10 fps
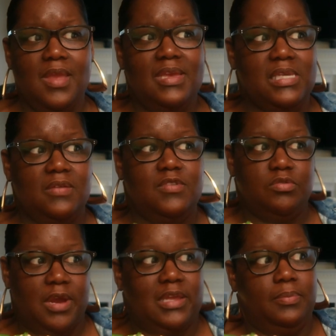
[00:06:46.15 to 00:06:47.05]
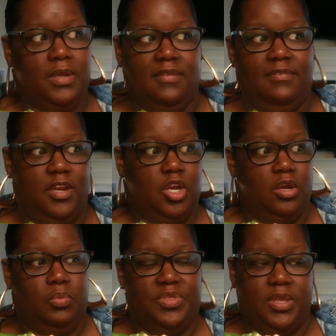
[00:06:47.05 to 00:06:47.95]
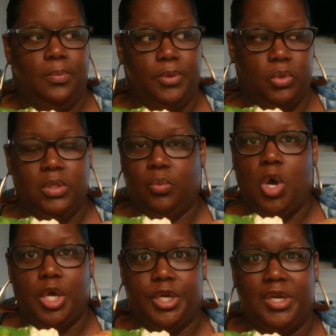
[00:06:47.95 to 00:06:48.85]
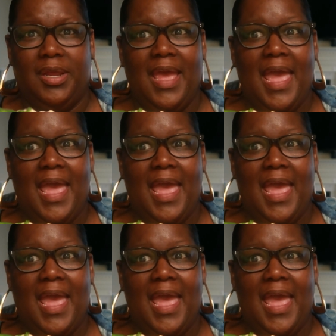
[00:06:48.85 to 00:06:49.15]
instead of directly putting vinegar within a bowl and water